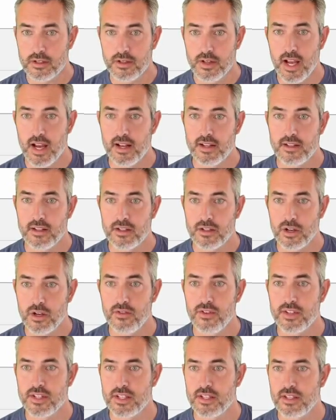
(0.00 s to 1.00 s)
Yeah, the
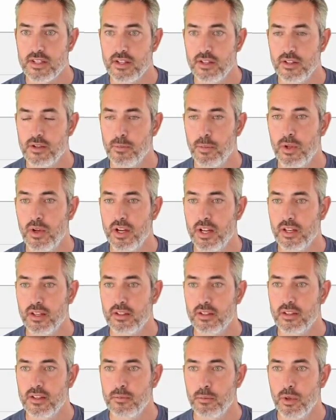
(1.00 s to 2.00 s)
service is still deploying
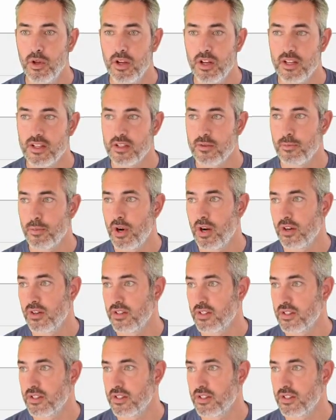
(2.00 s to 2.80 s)
as a progress.